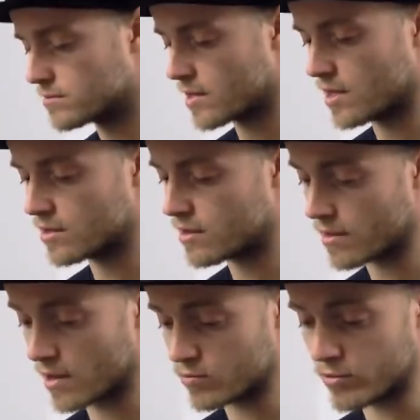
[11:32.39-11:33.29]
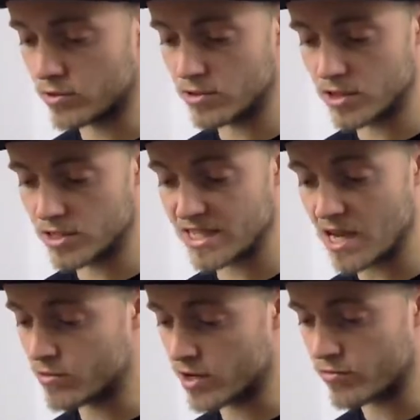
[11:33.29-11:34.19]
and it will
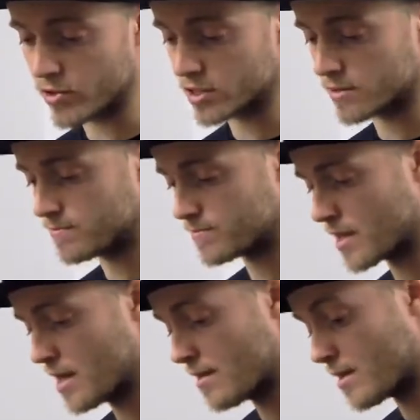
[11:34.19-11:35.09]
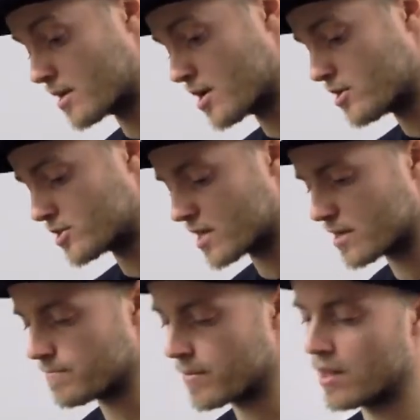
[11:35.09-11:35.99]
sound different than the other side.